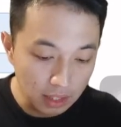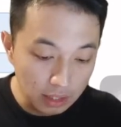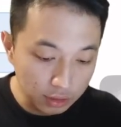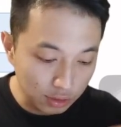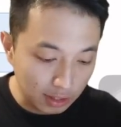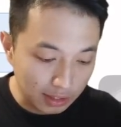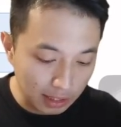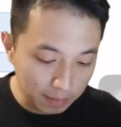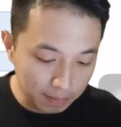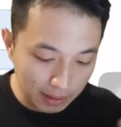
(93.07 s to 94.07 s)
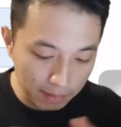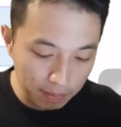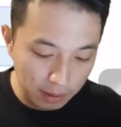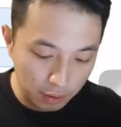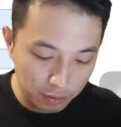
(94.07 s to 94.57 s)
So the table
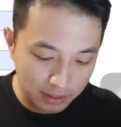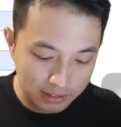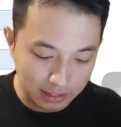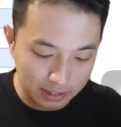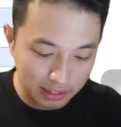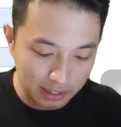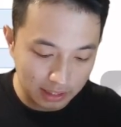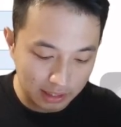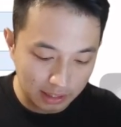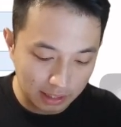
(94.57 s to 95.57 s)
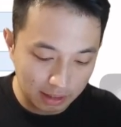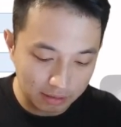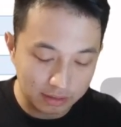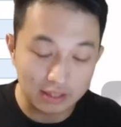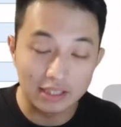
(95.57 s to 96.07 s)
below is actually
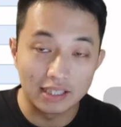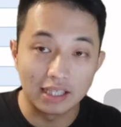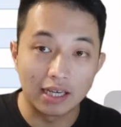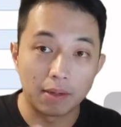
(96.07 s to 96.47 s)
announced in